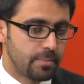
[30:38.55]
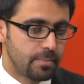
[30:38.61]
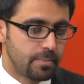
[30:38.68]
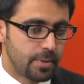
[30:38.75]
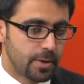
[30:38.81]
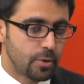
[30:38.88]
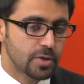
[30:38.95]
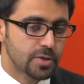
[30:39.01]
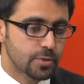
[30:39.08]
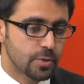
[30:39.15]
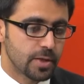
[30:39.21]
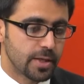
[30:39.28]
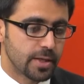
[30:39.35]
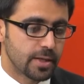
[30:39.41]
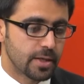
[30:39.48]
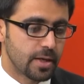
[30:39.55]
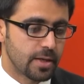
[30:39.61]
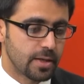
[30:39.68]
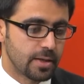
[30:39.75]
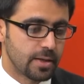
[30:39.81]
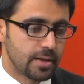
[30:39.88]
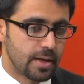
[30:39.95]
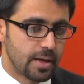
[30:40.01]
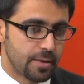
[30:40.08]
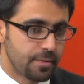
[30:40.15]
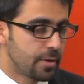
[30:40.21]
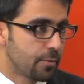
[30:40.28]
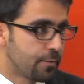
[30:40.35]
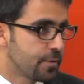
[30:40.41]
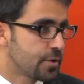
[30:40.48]
But also, like
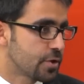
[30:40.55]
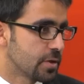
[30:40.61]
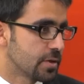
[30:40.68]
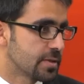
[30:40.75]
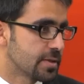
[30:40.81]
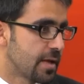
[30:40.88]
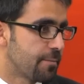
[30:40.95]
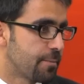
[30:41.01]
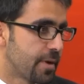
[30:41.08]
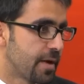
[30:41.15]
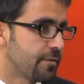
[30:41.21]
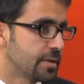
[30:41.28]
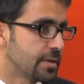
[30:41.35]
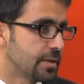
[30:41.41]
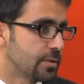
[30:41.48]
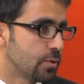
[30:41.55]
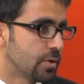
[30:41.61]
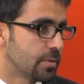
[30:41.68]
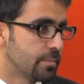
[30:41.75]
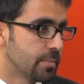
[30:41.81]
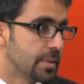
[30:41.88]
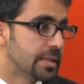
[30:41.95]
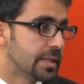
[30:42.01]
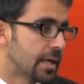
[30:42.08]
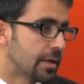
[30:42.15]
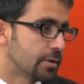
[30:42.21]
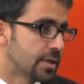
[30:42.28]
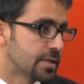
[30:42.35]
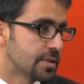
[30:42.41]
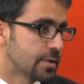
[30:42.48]
other officials have privately told media
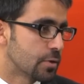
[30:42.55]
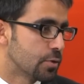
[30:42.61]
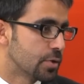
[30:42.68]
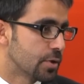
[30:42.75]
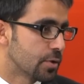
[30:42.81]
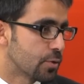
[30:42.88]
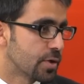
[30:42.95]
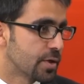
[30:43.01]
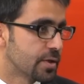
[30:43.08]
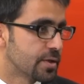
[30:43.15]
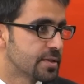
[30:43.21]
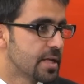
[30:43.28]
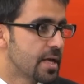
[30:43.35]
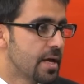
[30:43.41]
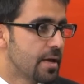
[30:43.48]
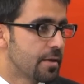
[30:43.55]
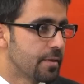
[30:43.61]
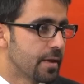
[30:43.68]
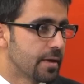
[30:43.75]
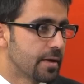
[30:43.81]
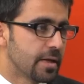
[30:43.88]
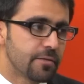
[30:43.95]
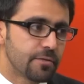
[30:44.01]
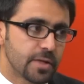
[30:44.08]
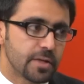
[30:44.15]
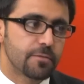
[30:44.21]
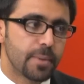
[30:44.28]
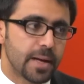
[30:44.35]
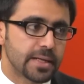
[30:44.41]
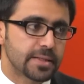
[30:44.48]
outlets, including Reuters, that even
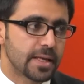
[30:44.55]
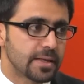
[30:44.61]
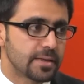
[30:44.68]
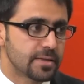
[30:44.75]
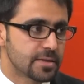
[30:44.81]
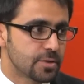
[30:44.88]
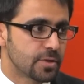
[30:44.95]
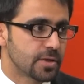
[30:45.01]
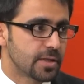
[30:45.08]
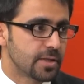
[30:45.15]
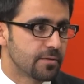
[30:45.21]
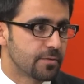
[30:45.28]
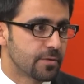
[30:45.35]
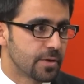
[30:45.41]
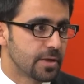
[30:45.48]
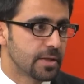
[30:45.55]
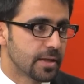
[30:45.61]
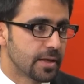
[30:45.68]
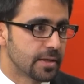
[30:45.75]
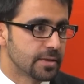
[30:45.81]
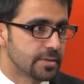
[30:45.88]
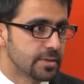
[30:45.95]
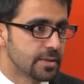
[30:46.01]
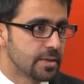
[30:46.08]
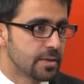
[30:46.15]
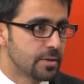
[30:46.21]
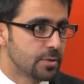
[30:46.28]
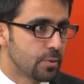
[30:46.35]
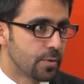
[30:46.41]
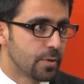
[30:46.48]
if Baghdad does not give green light
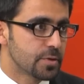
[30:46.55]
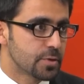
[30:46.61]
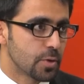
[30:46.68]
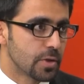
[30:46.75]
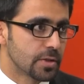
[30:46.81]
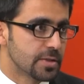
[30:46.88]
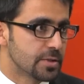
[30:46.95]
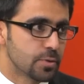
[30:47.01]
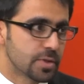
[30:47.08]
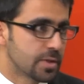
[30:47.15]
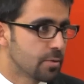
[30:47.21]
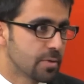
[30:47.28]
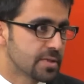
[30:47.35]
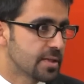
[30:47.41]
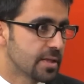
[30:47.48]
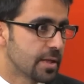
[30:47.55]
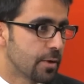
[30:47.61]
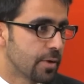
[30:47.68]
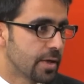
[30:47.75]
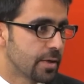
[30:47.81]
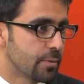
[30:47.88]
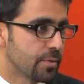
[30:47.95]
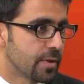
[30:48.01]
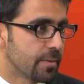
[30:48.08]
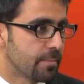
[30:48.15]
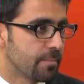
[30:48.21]
to those oils, Turkey will still go ahead with them.